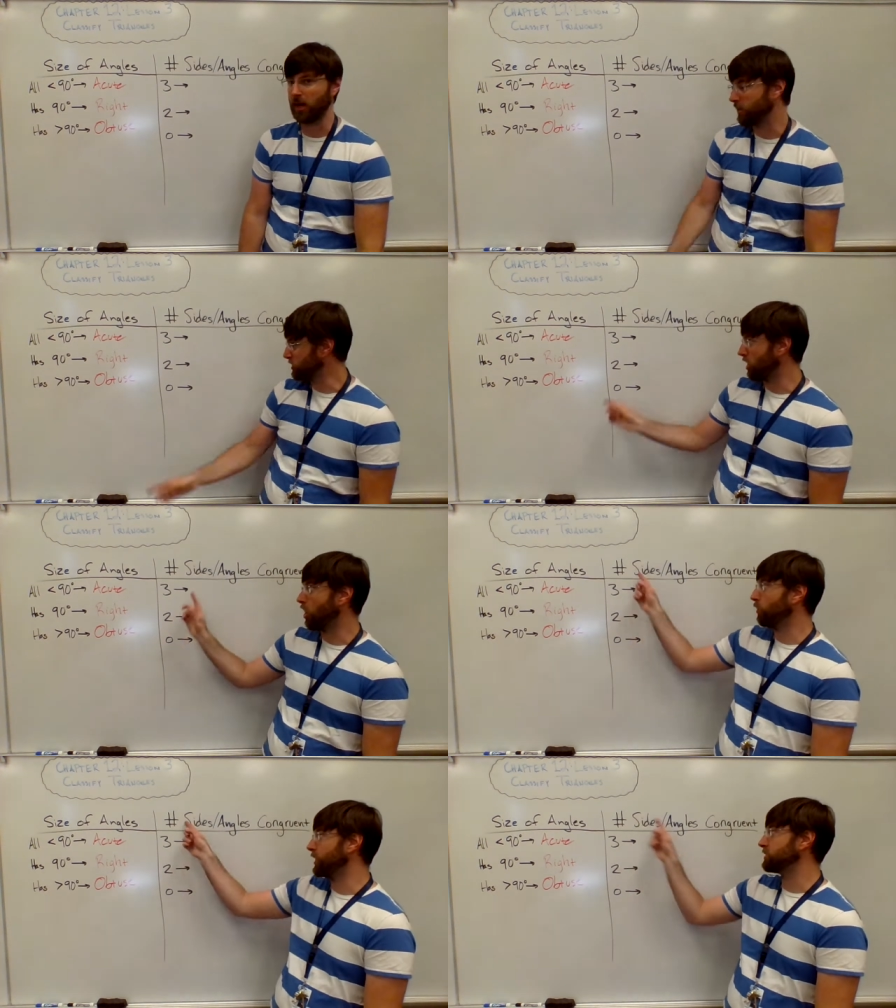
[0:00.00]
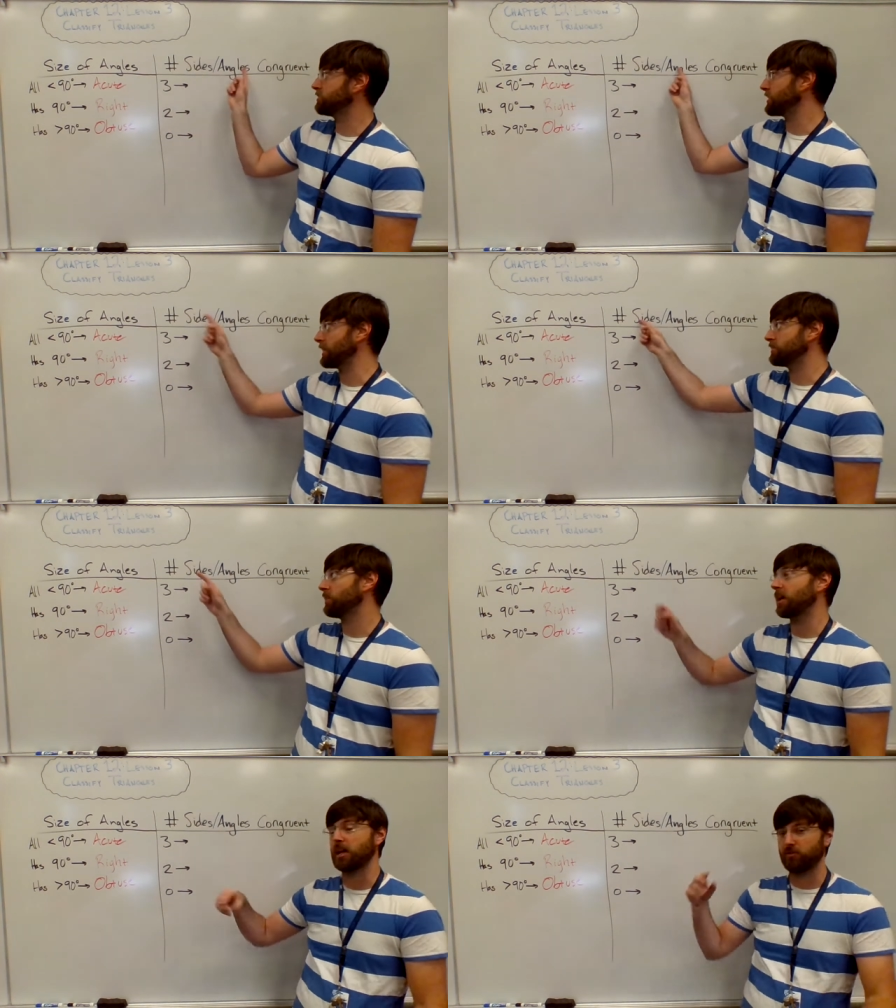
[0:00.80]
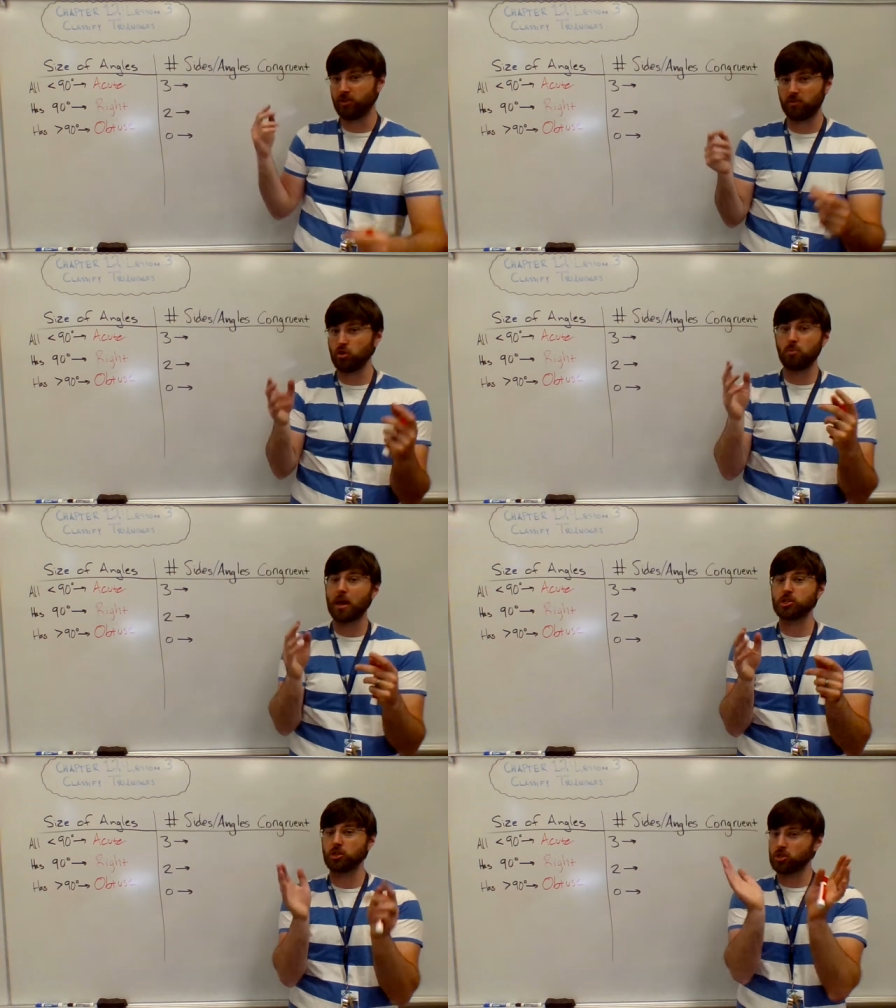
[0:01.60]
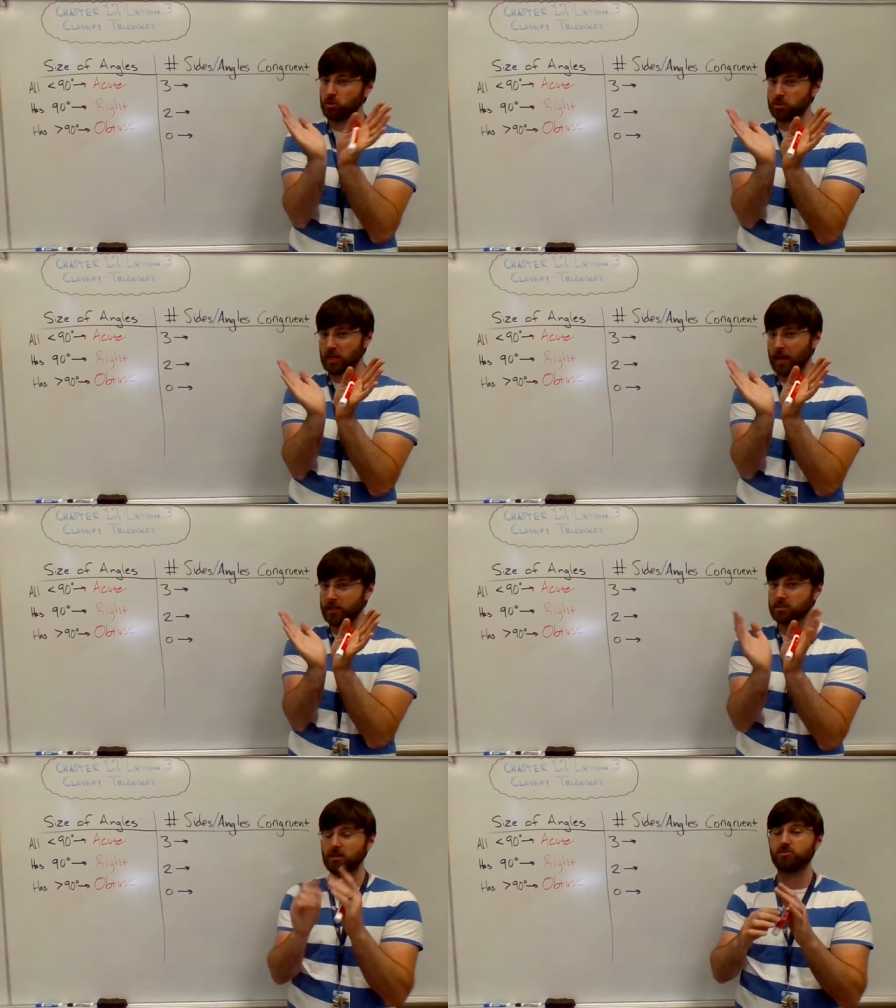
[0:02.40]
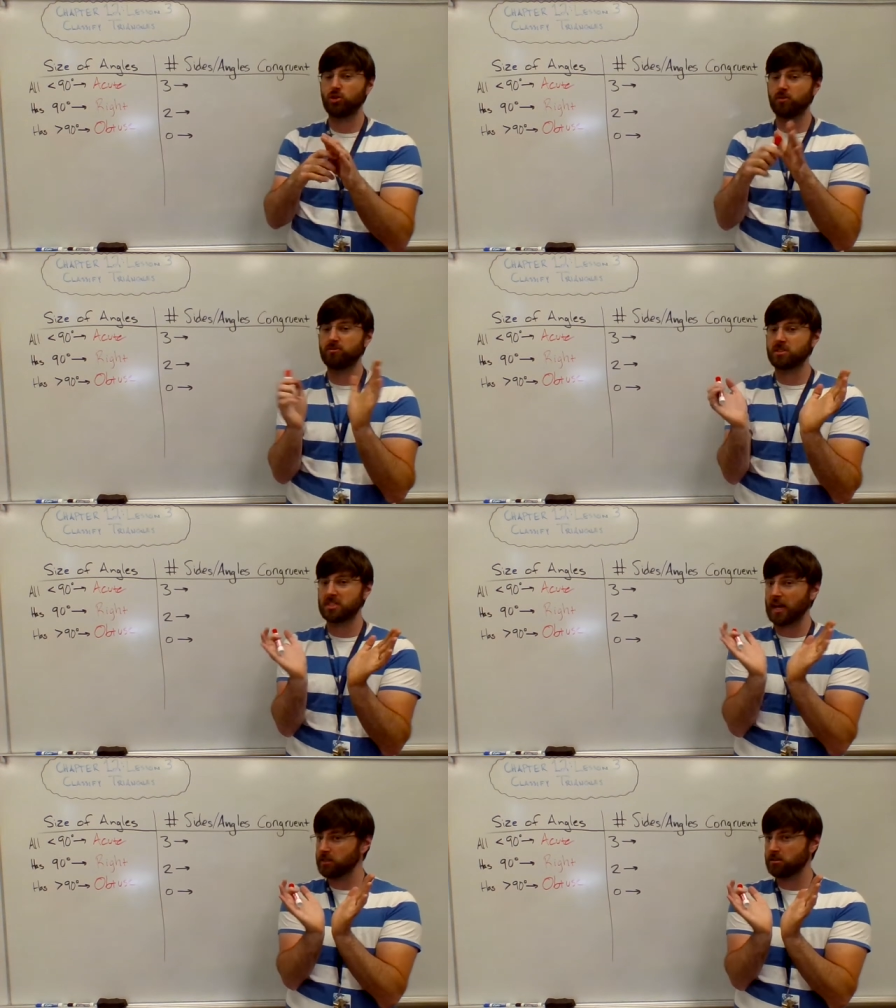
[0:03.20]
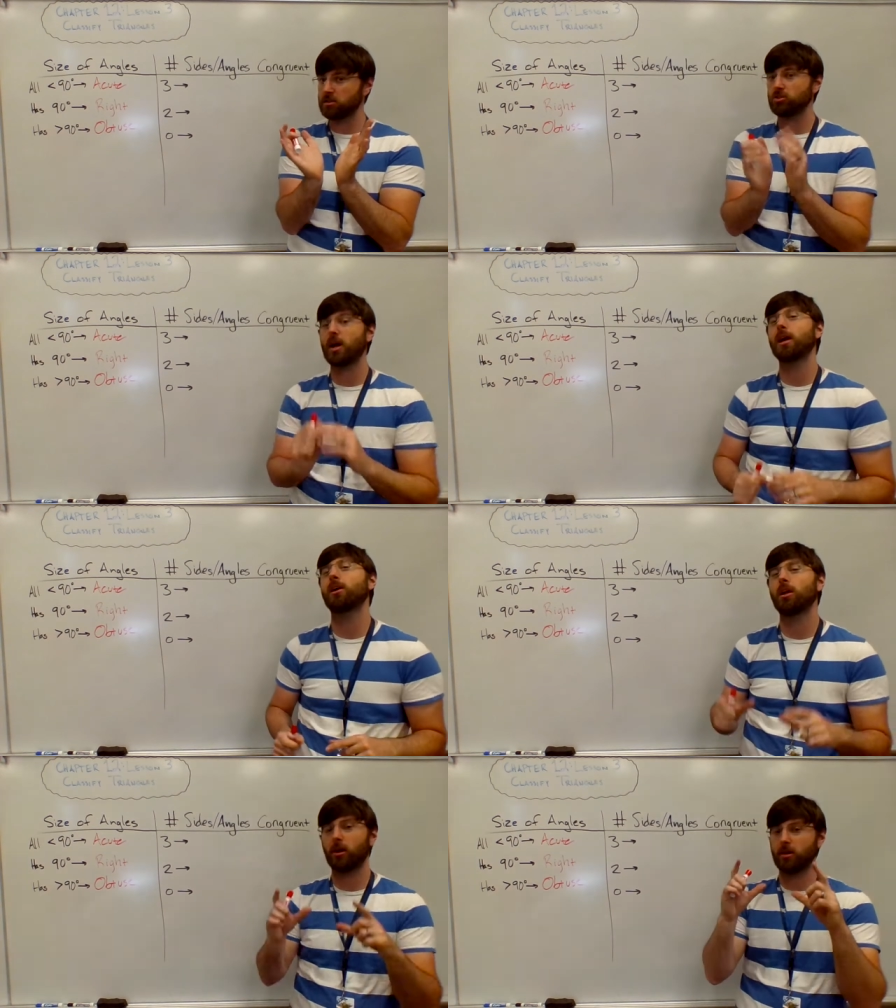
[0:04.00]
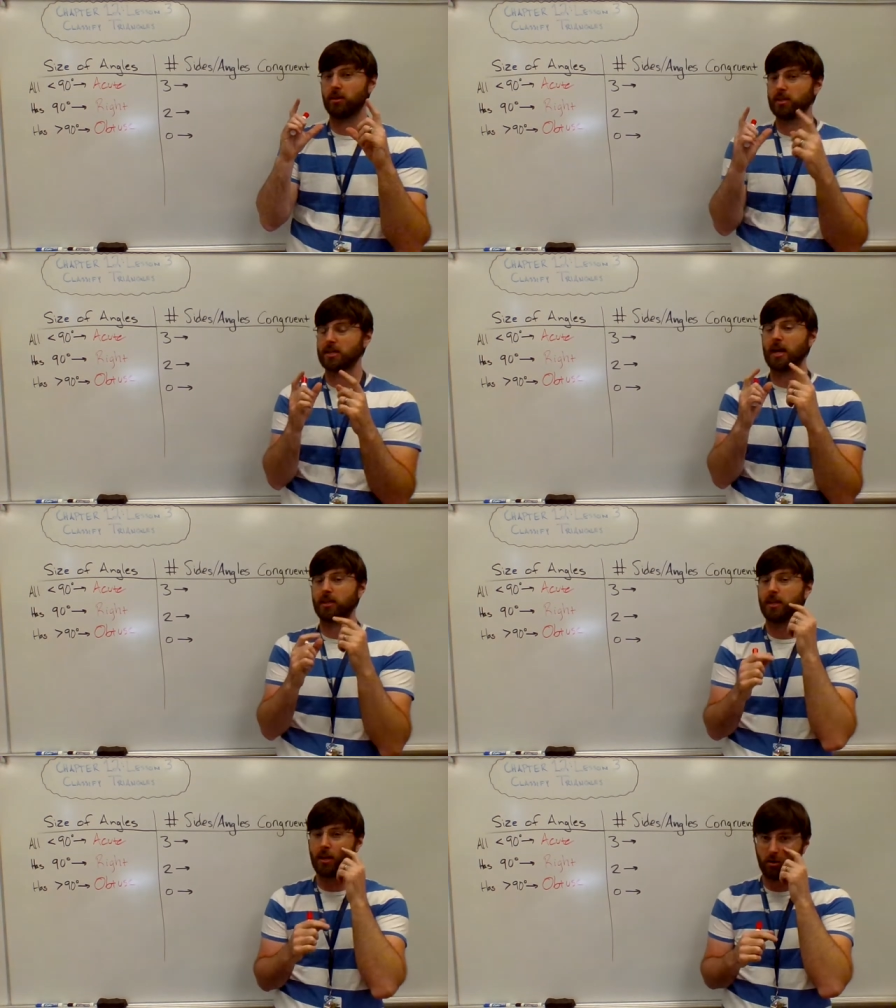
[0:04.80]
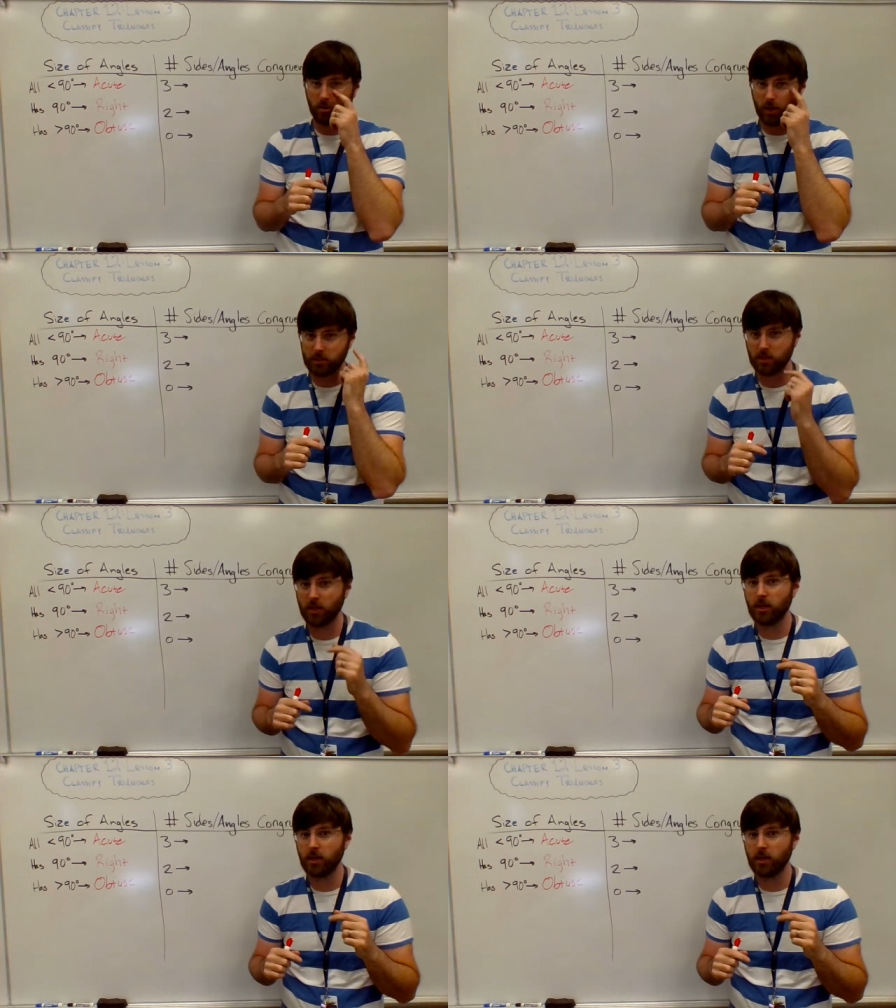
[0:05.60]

And it's always sides, like if you measure 2 sides, if 2 of the sides of the triangle are exactly congruent,